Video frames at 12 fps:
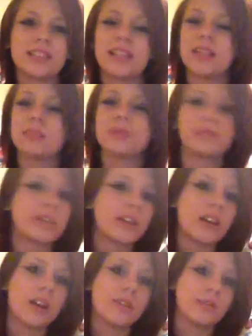and it was really
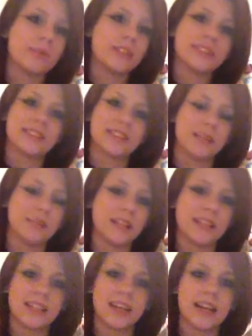hard for me to sleep
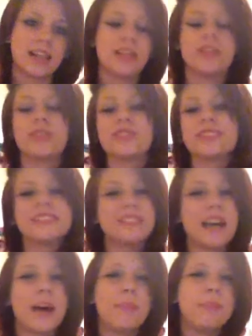like that. It
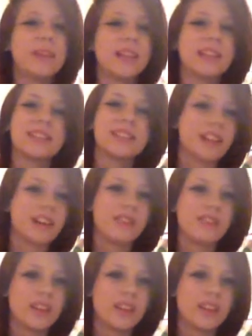stabbed me and stuff.